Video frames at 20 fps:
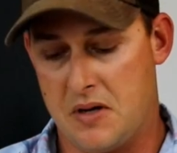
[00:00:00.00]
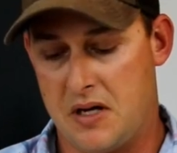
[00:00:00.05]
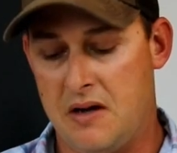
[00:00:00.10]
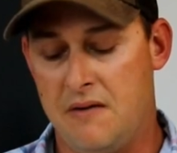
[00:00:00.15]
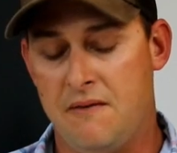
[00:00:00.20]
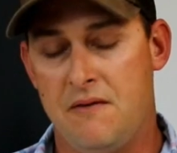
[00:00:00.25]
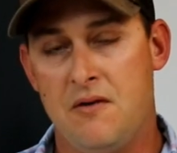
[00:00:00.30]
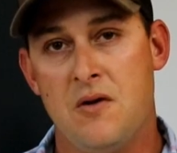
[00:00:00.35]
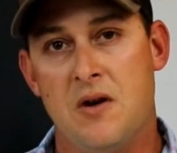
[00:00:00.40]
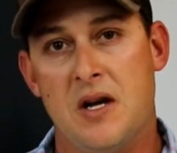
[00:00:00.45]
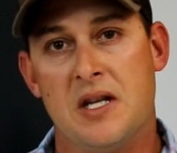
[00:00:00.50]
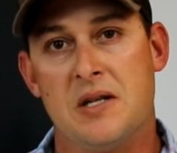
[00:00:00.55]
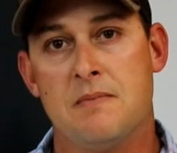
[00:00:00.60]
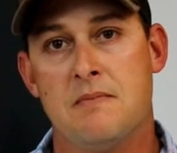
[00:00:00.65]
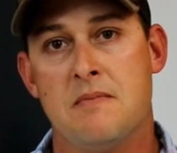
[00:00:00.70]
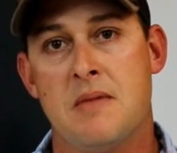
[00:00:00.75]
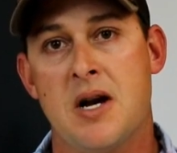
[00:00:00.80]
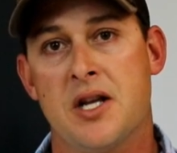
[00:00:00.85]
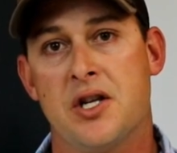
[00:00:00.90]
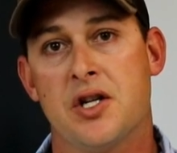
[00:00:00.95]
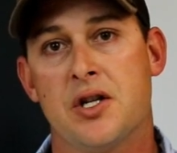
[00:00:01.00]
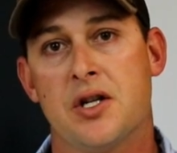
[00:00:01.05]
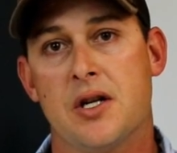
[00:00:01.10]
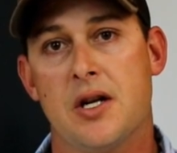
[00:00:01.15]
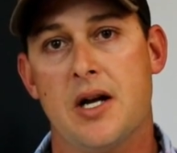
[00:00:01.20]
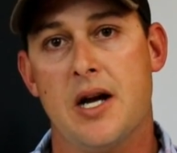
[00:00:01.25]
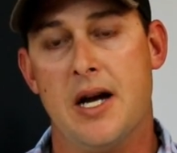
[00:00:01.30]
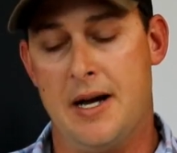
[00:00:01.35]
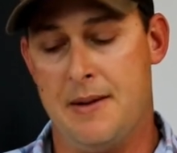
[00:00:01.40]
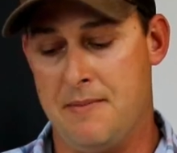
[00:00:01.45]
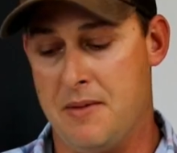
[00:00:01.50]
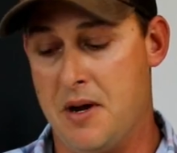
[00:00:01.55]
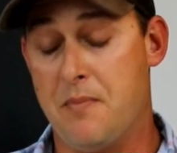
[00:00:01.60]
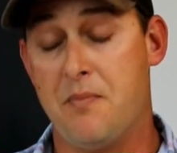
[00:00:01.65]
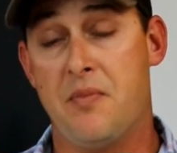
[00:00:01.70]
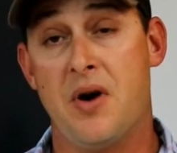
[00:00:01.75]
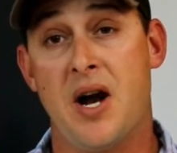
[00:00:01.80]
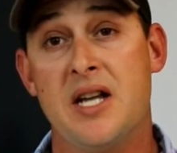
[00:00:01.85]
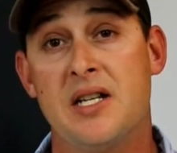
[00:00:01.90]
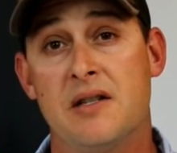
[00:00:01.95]
give you as much
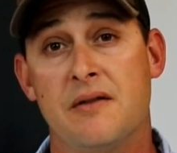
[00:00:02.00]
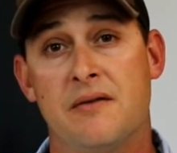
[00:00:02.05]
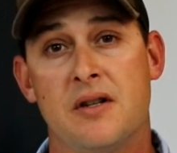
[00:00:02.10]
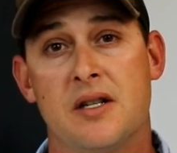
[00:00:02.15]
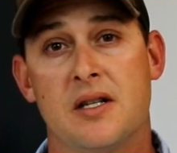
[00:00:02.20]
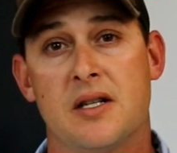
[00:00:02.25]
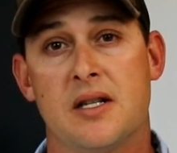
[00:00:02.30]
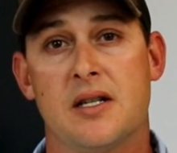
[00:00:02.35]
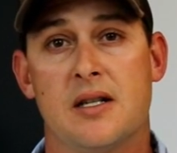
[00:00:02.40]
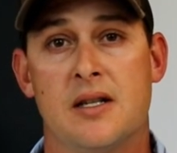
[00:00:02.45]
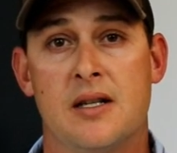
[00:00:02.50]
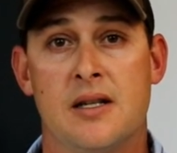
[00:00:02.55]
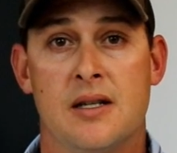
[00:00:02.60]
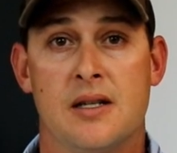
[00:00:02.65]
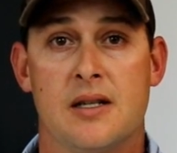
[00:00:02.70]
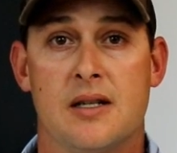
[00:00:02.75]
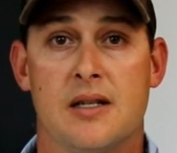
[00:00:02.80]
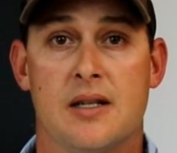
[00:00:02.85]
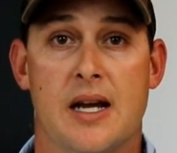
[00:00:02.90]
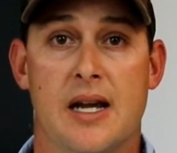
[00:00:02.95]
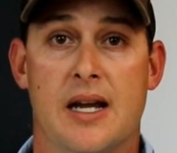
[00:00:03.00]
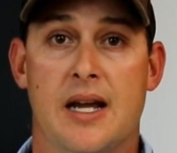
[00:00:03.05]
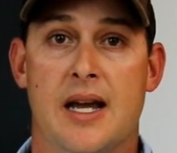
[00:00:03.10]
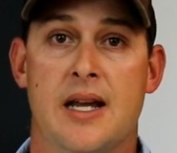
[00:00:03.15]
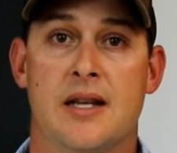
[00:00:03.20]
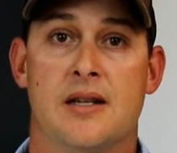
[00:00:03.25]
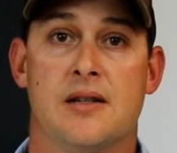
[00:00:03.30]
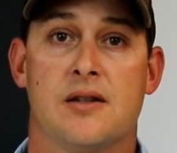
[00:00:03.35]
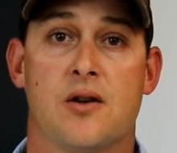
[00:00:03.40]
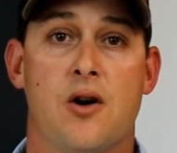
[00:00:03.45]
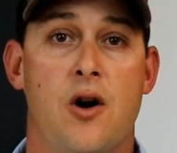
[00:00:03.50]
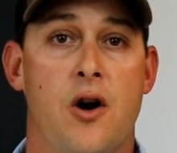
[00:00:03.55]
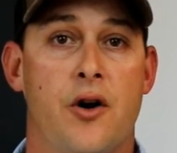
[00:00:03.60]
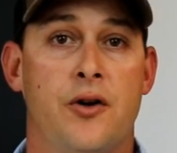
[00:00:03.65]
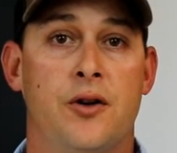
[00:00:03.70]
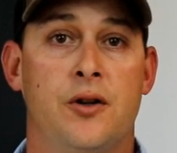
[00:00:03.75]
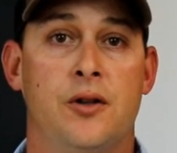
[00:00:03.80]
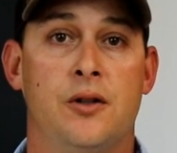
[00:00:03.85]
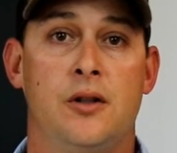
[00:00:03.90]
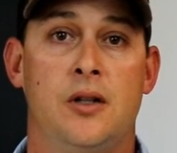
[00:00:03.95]
abrasive resistance against
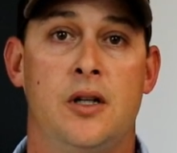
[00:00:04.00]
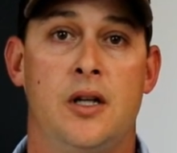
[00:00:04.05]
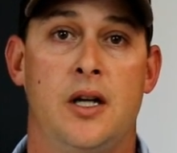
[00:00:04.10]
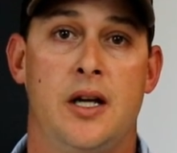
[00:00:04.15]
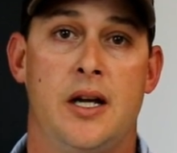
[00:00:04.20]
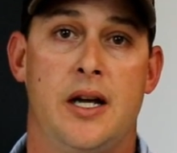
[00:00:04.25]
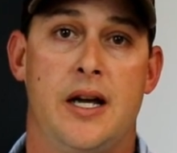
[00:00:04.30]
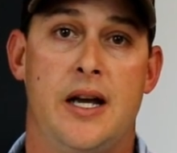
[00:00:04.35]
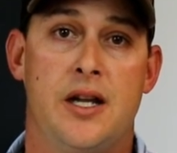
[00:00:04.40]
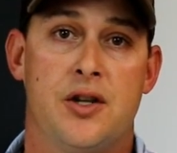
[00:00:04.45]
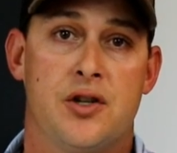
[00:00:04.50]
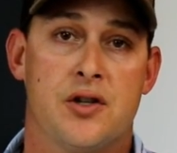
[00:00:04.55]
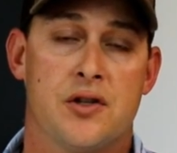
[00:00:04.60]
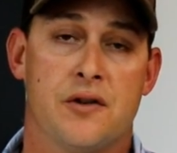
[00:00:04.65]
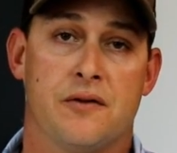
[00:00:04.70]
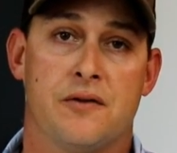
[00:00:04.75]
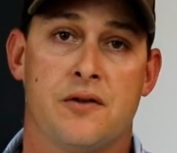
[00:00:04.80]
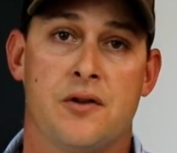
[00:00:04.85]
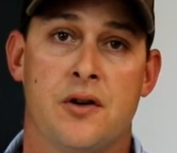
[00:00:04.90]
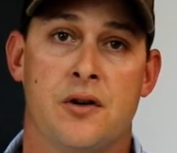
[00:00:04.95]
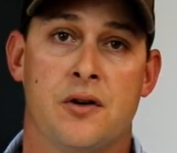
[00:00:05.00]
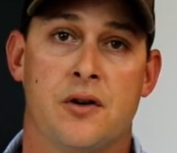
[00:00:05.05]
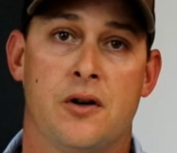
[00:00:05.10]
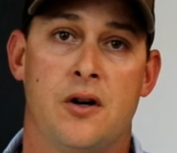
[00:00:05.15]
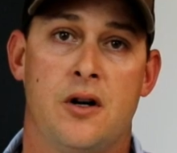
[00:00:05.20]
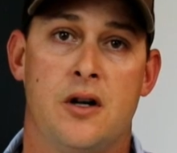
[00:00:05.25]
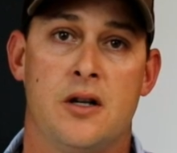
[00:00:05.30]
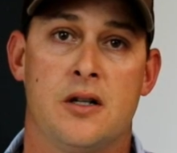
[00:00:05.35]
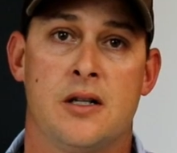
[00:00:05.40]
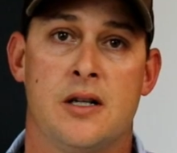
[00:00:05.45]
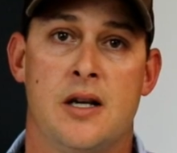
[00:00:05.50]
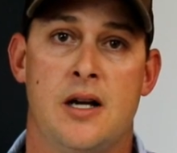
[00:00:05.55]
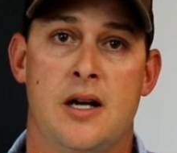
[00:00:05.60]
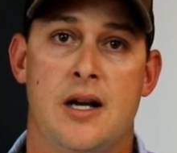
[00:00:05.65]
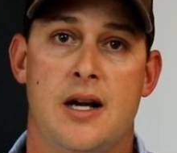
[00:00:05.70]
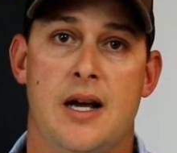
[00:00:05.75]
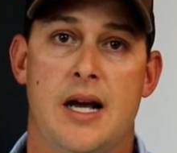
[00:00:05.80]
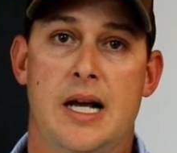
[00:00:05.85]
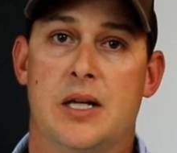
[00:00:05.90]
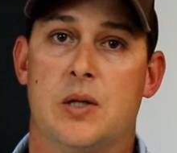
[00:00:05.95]
coral, edges of turtle grass,
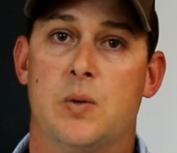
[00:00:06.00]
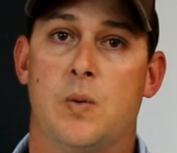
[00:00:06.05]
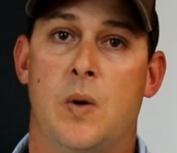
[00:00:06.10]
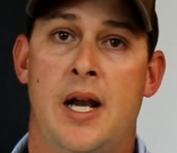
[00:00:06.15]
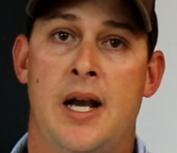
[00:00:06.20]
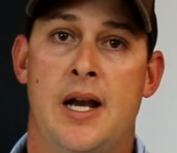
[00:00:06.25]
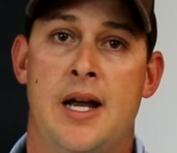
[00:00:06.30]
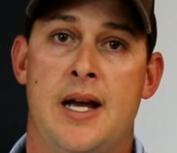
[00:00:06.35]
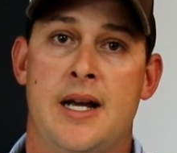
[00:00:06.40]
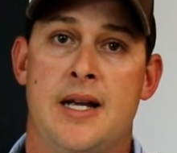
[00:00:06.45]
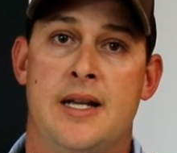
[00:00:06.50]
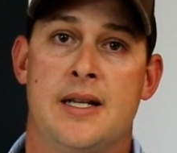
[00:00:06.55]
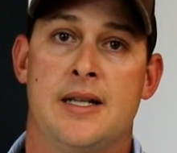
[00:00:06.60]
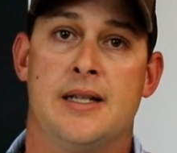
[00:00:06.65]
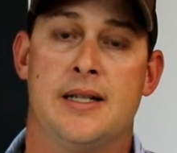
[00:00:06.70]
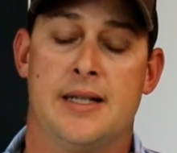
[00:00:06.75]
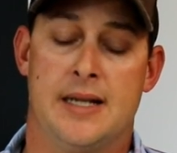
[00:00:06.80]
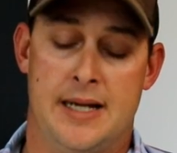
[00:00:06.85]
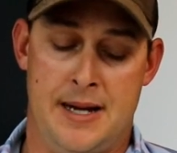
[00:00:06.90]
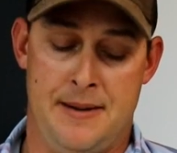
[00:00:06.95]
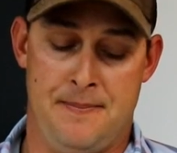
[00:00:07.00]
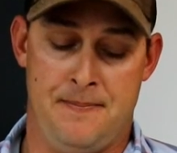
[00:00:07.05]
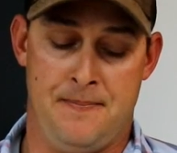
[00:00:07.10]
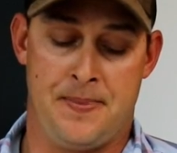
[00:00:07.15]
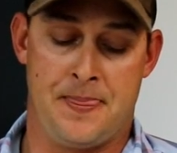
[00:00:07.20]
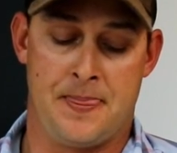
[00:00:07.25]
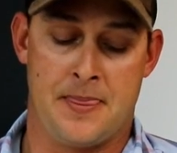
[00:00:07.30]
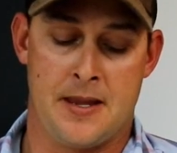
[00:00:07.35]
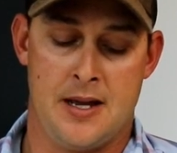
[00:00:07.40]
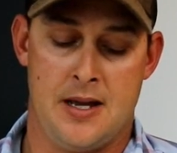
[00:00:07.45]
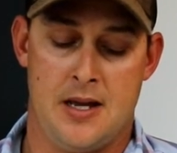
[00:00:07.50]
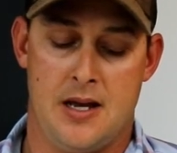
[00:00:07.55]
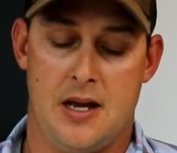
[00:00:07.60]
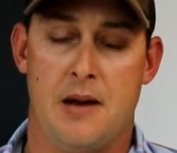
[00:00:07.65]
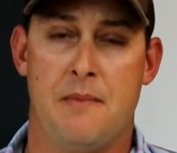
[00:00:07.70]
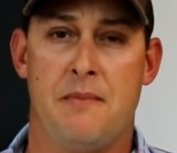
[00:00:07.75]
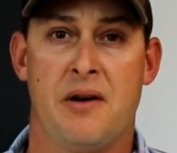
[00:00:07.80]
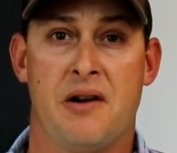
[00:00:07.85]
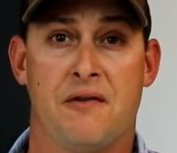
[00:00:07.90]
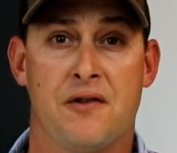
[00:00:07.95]
as well as a
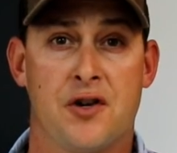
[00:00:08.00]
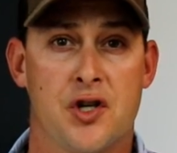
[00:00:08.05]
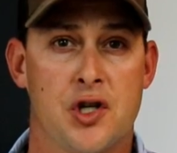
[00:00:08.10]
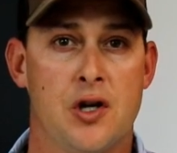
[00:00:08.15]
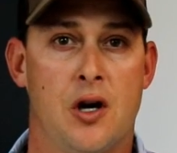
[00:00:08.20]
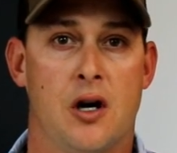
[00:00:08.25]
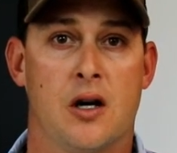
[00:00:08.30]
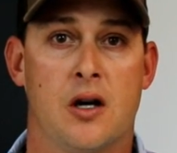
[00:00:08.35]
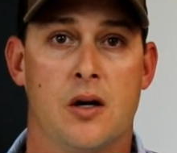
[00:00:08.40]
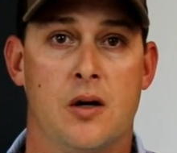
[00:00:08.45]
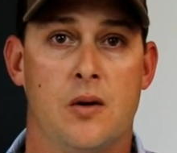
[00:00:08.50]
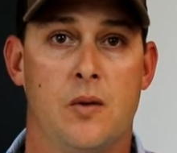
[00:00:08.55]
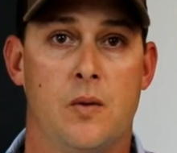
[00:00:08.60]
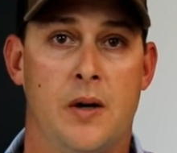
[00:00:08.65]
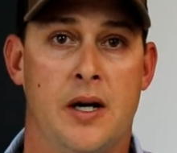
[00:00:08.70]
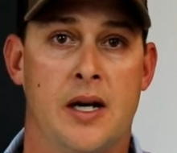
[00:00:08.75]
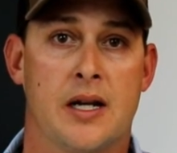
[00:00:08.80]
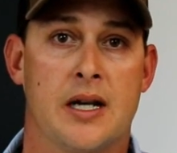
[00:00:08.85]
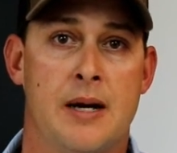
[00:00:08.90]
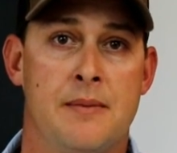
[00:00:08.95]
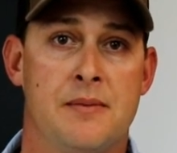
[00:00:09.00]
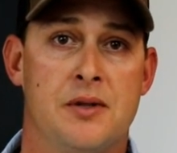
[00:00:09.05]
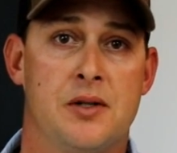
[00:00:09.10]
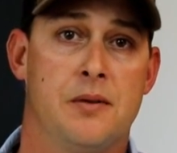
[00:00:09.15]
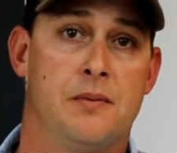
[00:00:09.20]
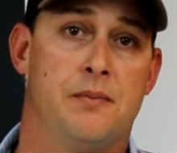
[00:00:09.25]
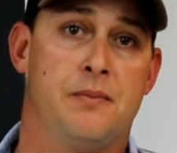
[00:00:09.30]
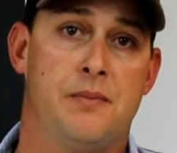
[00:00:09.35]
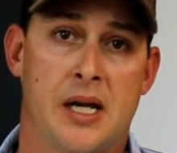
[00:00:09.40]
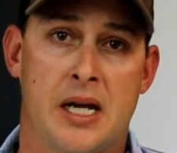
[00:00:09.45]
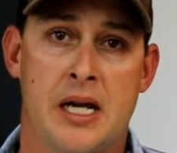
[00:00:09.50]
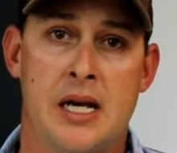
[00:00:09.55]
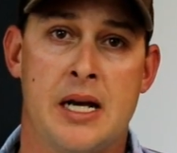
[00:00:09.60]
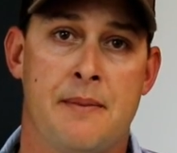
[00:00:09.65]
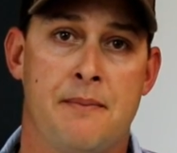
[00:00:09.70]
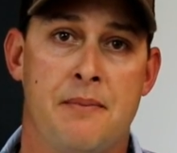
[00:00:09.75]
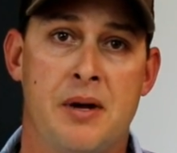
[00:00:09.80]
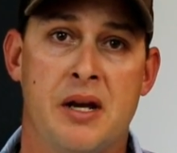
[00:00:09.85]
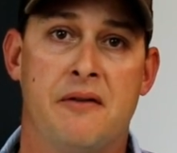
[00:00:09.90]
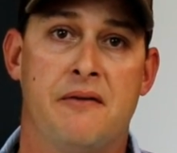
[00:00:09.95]
bit of shock when it comes to picking
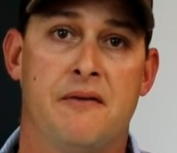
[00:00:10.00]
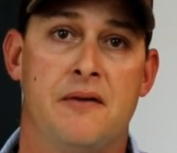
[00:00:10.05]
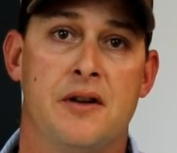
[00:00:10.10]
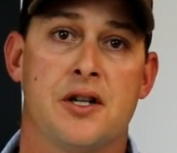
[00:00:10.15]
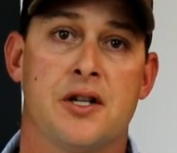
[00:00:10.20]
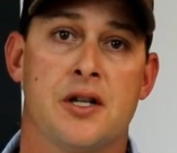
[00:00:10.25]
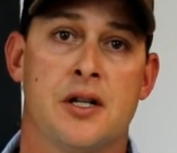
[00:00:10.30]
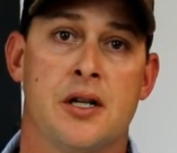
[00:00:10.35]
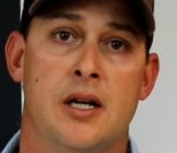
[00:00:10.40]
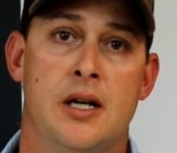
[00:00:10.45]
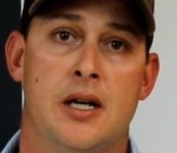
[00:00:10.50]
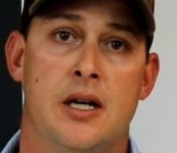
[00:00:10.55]
up big fish.